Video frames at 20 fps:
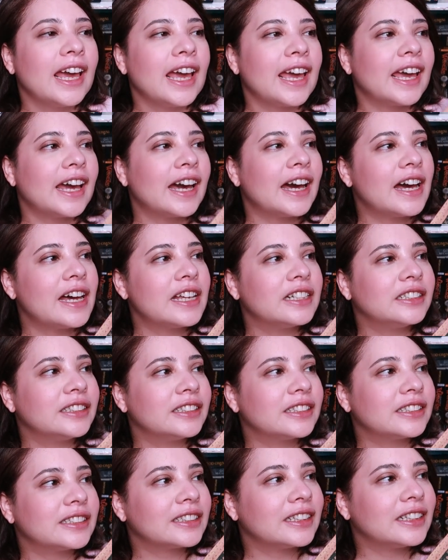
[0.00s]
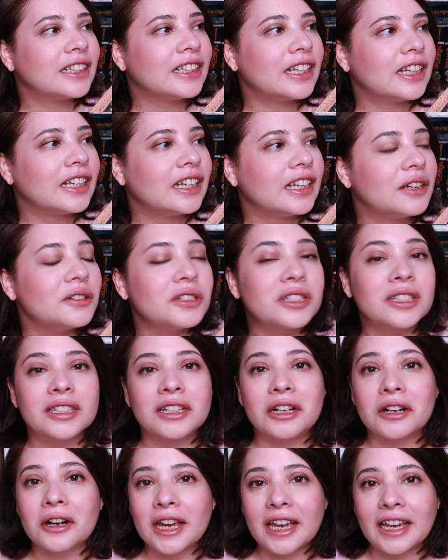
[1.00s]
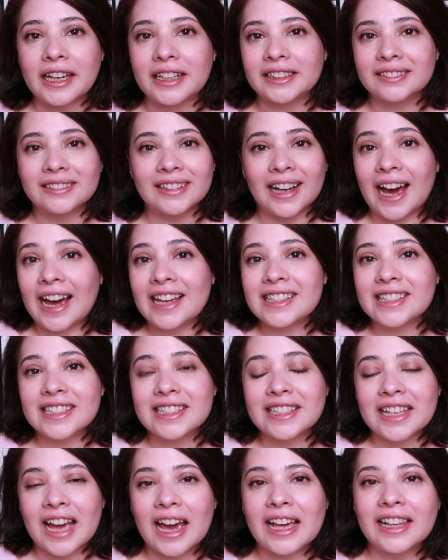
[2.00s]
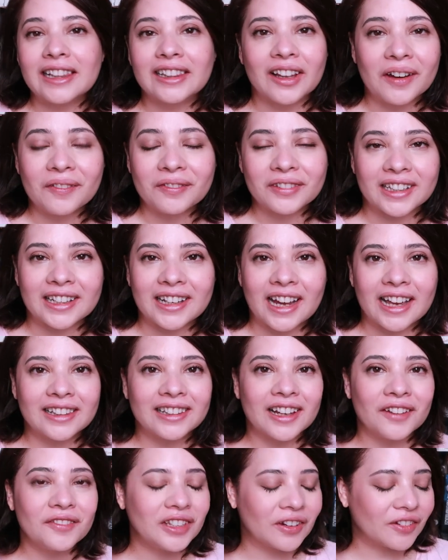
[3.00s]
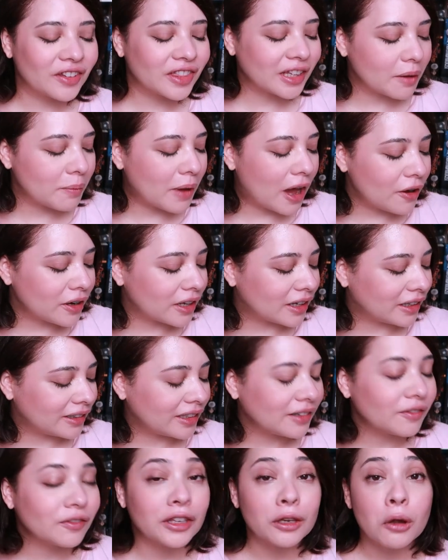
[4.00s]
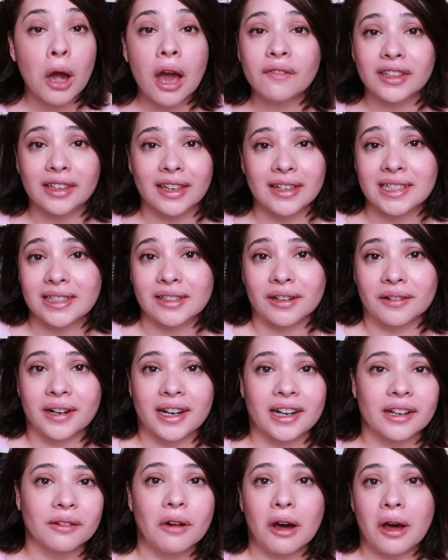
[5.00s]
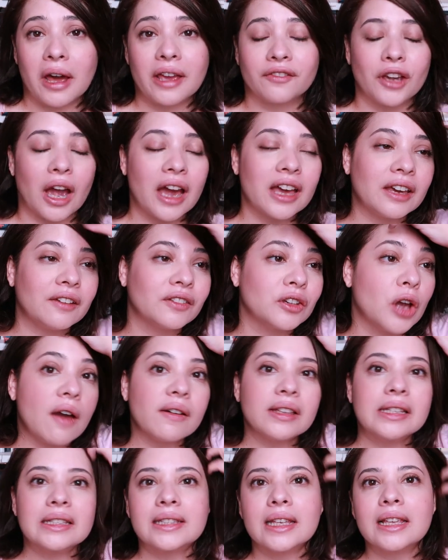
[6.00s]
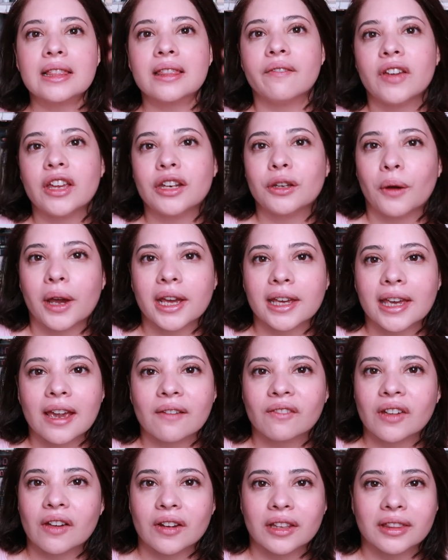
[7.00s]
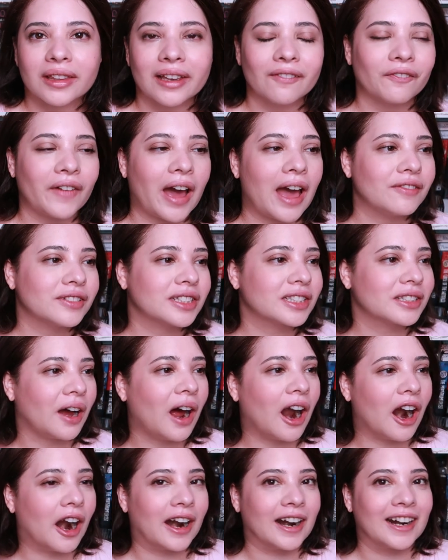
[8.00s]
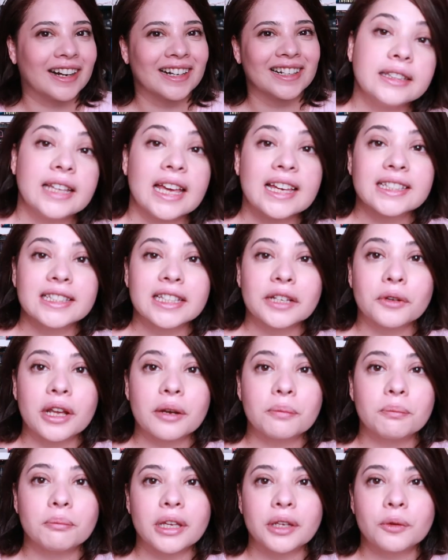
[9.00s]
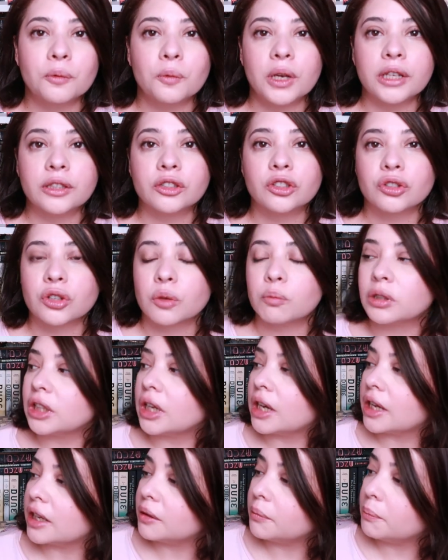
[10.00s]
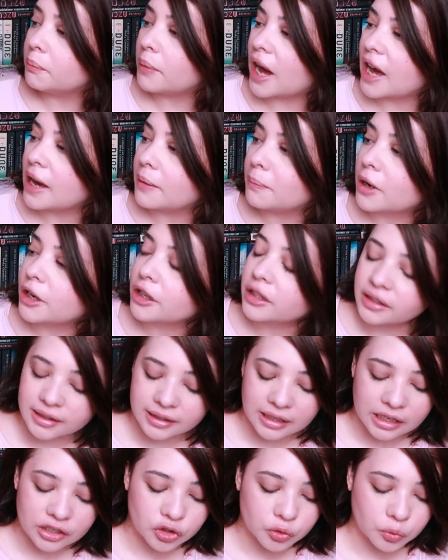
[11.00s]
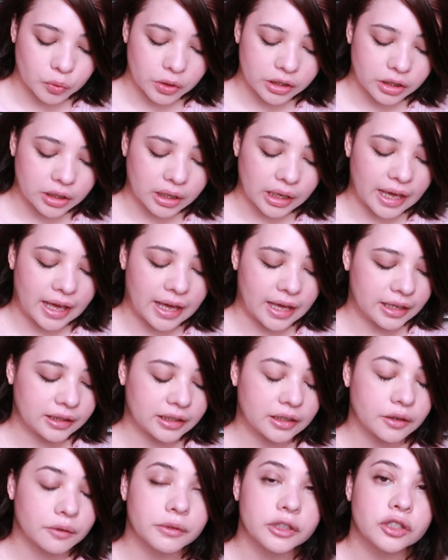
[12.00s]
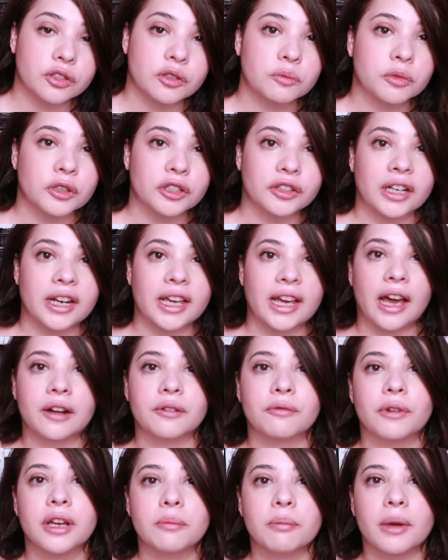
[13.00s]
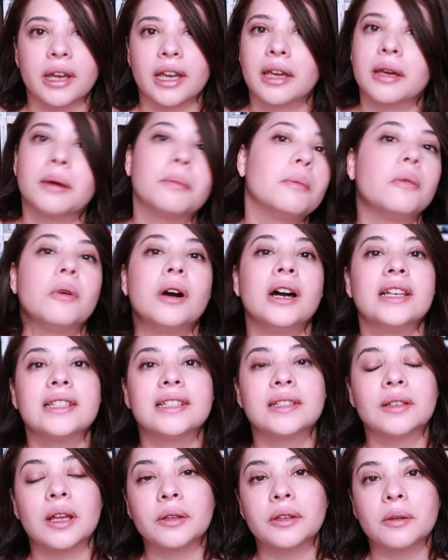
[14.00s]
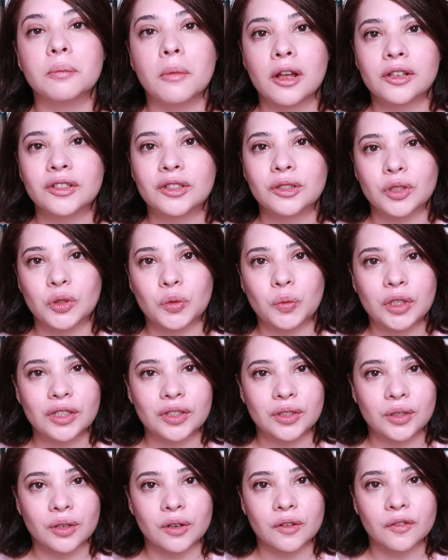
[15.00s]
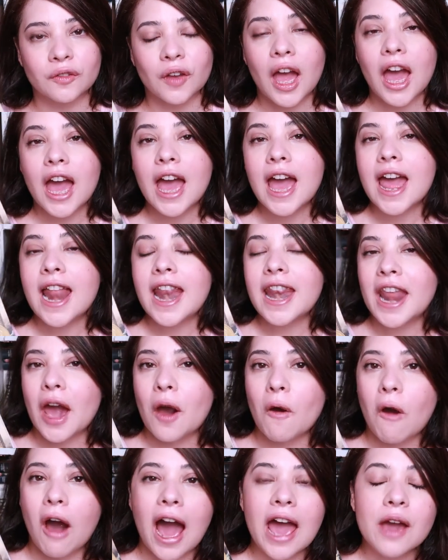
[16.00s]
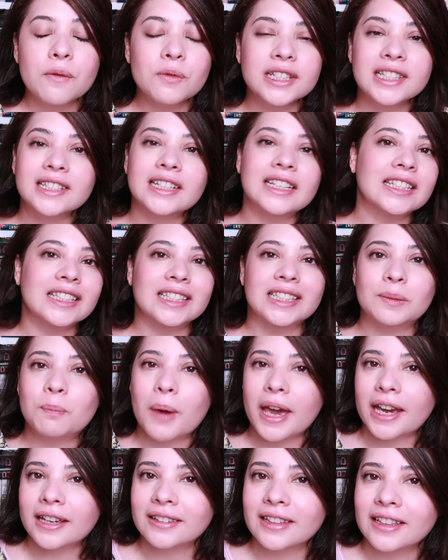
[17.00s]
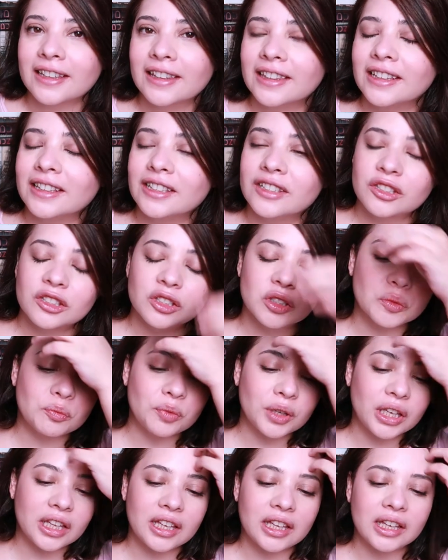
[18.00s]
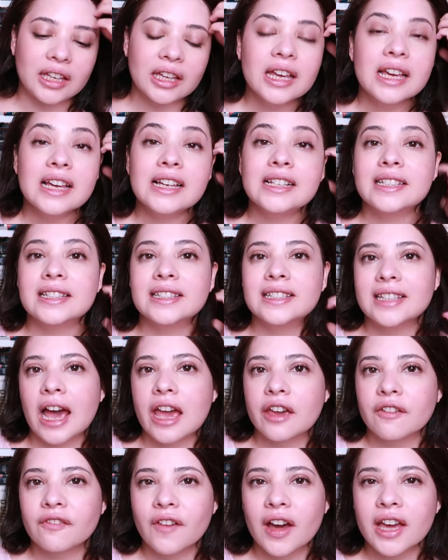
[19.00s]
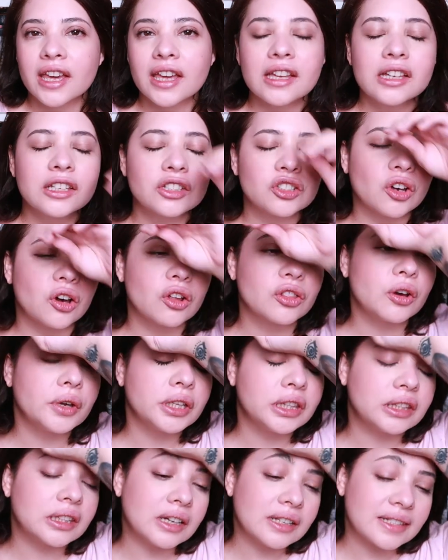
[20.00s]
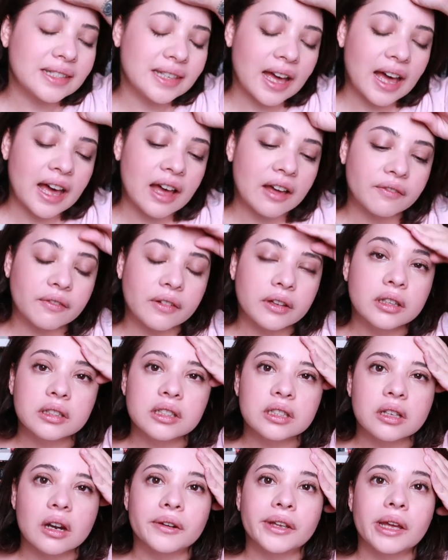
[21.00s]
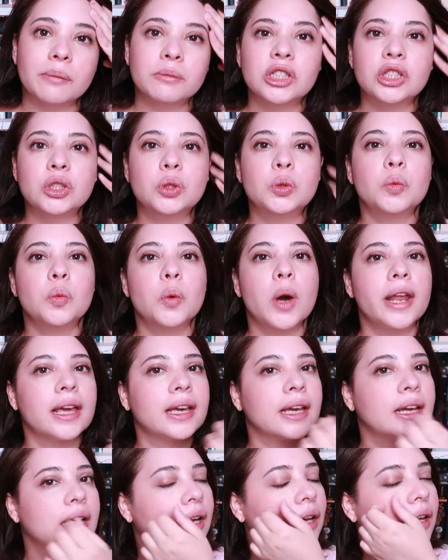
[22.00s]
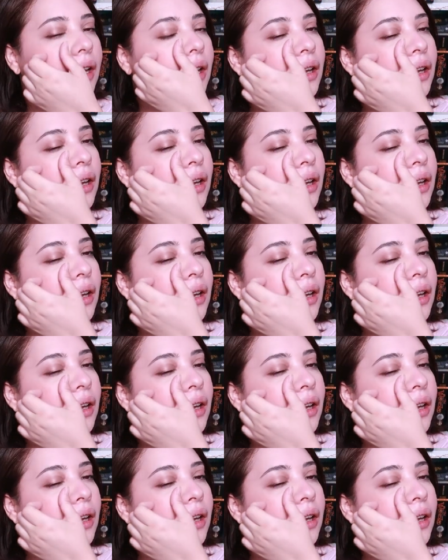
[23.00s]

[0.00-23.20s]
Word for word: and it's great. I loved it. I loved everything about it. If you haven't guessed already, well, if you haven't seen the video, I gave everything 5 stars. Next, I read Midwinter Blood by Marcus Sedgwick, and the original book that I had read by him was The Monsters We Deserve. Now, I wasn't expecting this to be sci-fi-ish, although it does have, sorry, I'm sweating